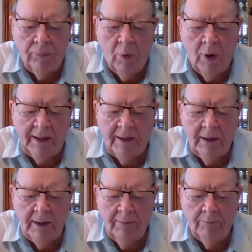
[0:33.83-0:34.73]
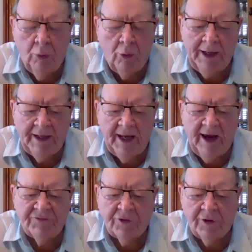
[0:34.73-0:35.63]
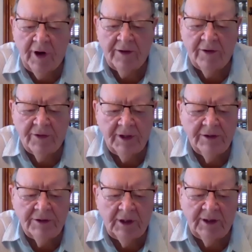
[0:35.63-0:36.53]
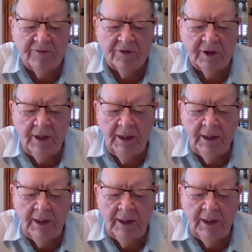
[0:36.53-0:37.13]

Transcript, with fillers: one point after another that you delivered.